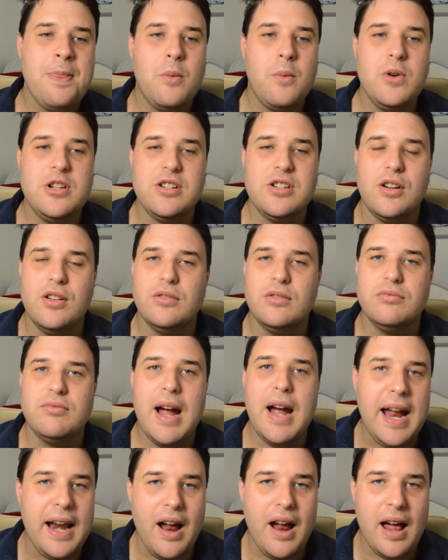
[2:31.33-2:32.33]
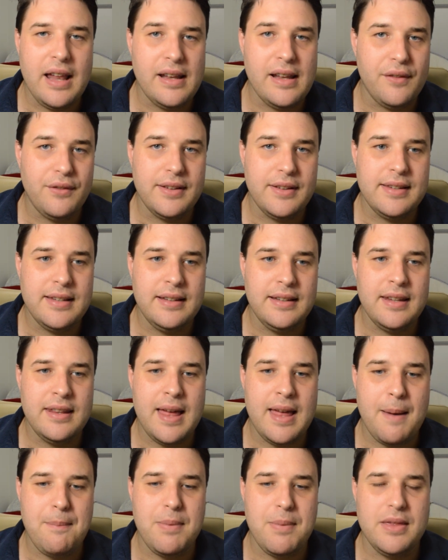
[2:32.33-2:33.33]
which are great. I love listening to
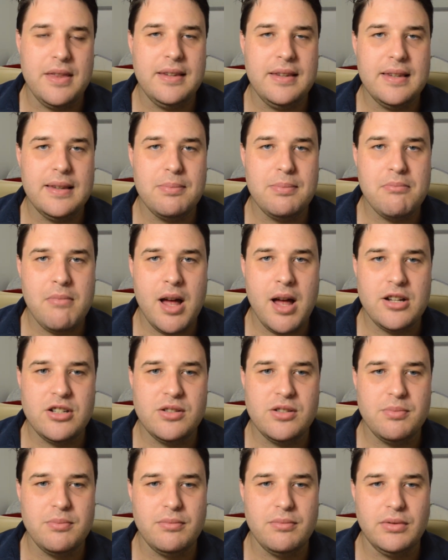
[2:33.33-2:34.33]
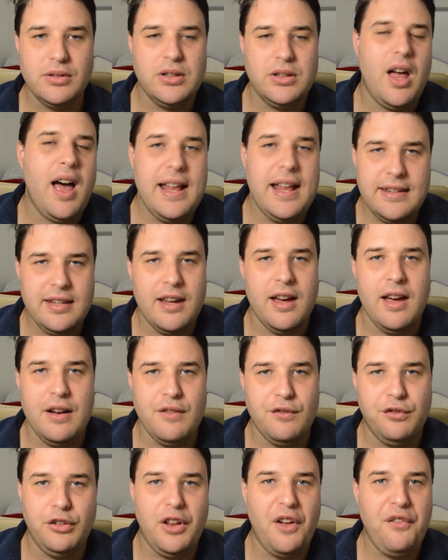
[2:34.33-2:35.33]
that, but this is much lighter
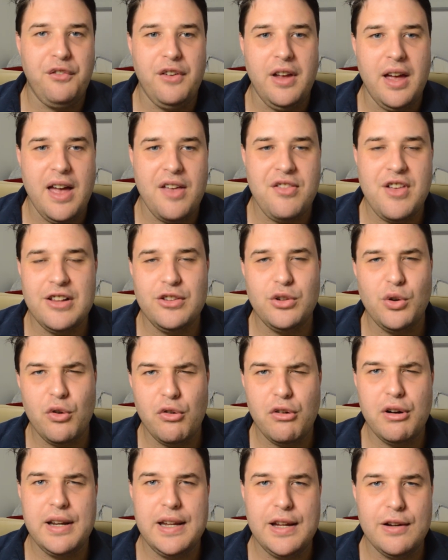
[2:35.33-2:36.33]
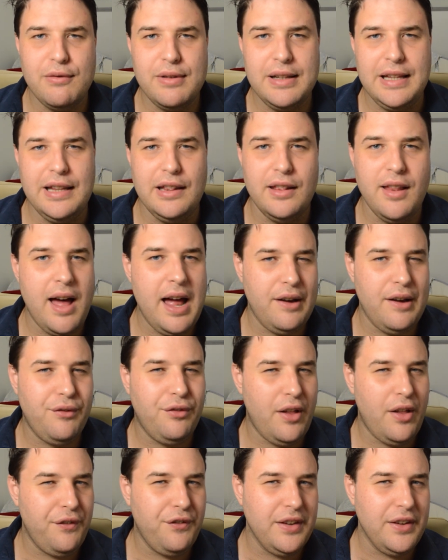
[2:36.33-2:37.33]
and fluffier, and that's already a really light,
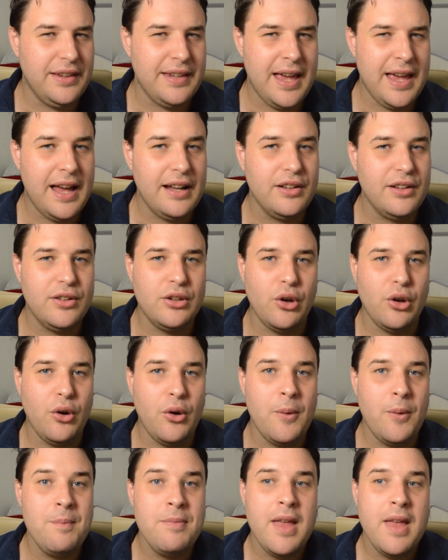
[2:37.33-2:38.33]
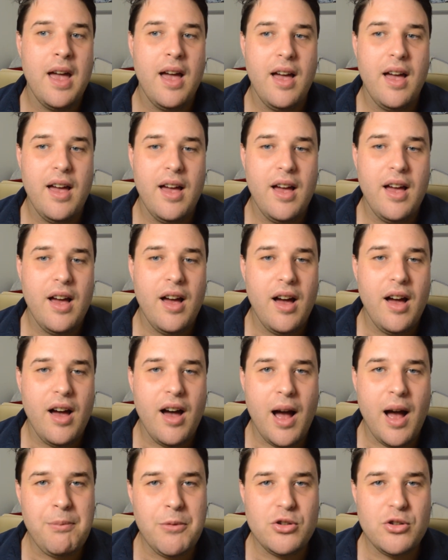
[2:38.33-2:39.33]
fluffy sound, so
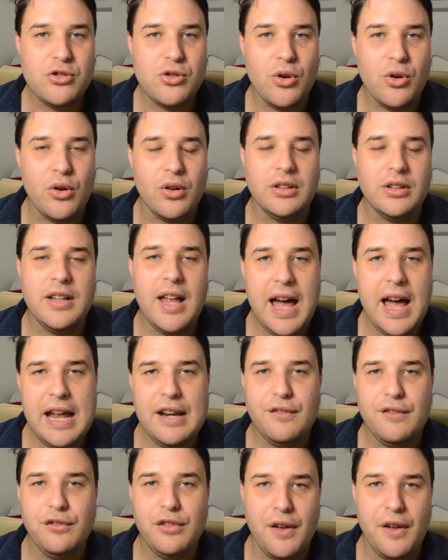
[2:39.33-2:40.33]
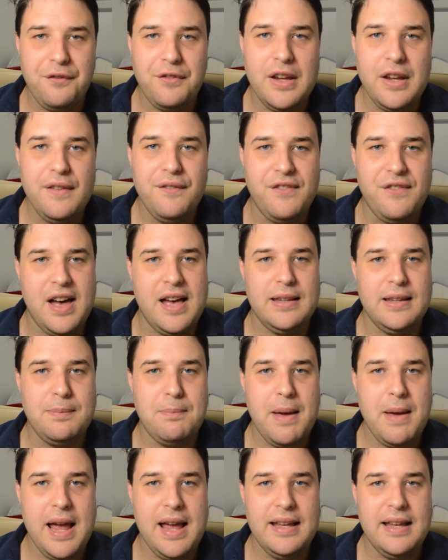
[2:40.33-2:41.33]
I'm not sure. Light, fluffy,
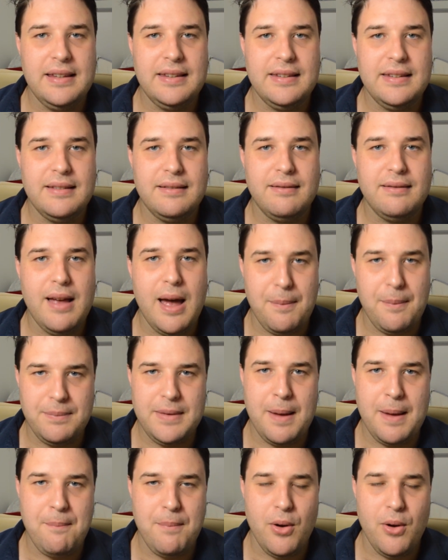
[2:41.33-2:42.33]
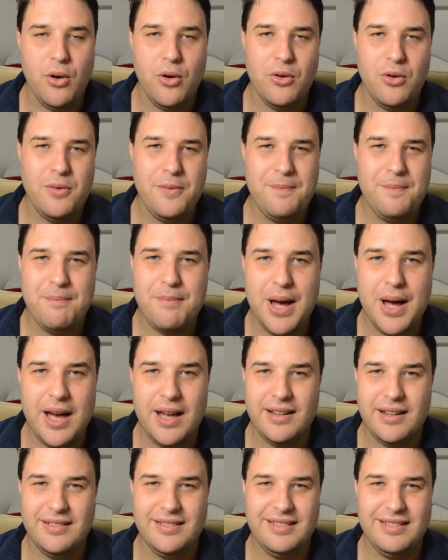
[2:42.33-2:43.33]
fast pace, up tempo,
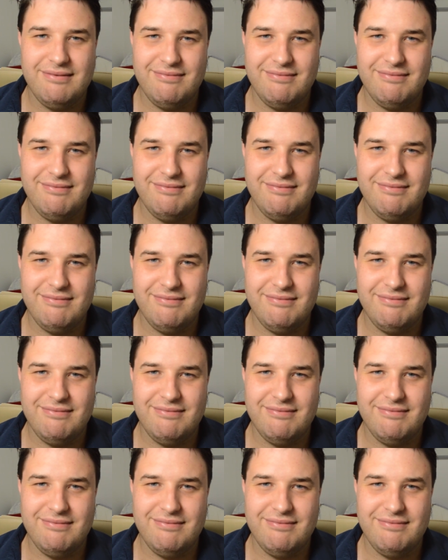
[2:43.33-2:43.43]
but